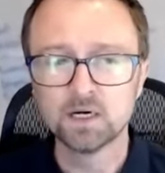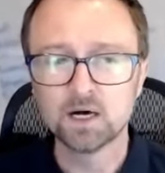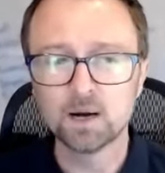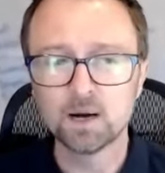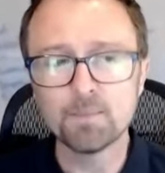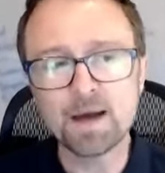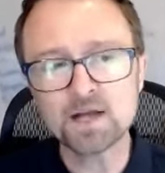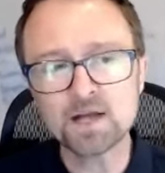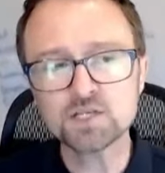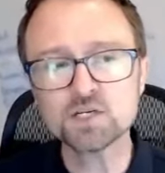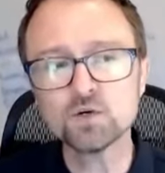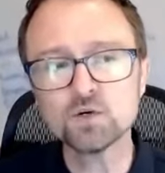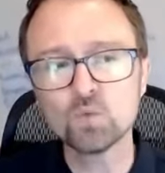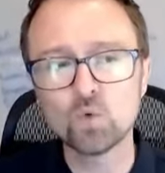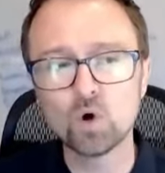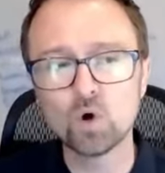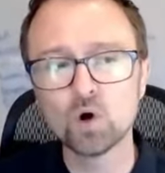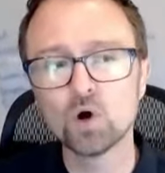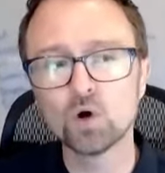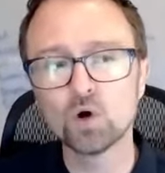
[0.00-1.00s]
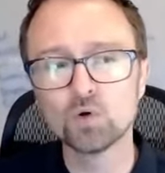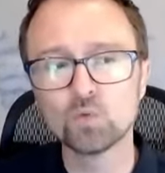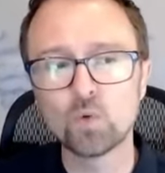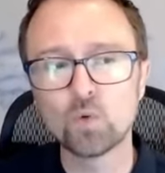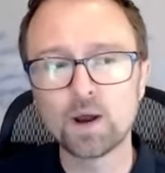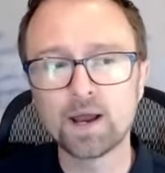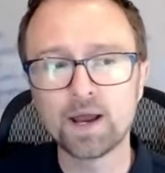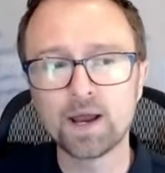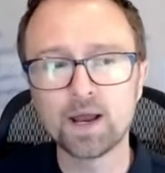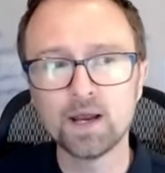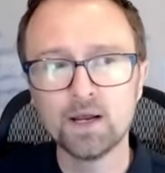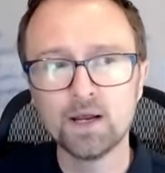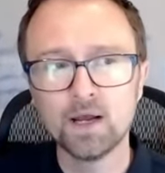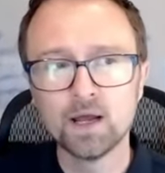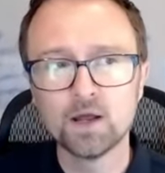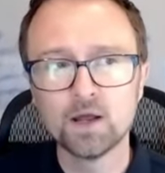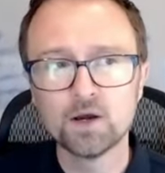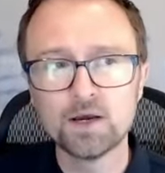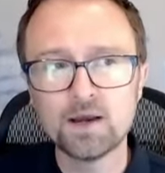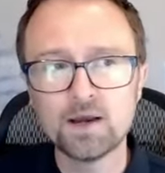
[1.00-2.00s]
Imagine a world where
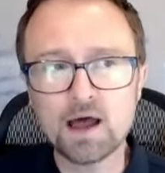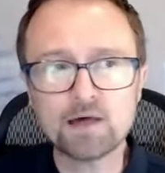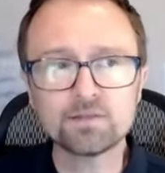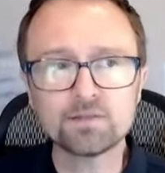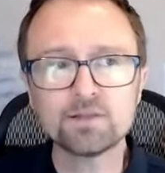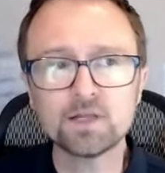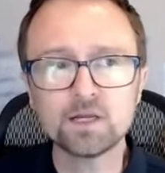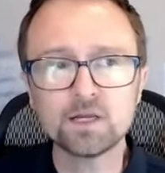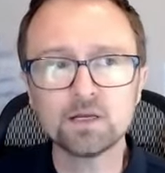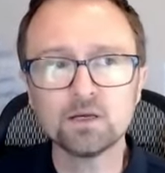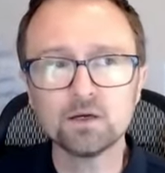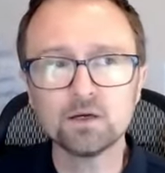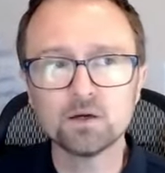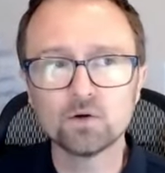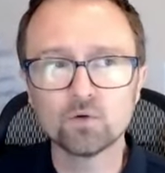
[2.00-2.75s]
nothing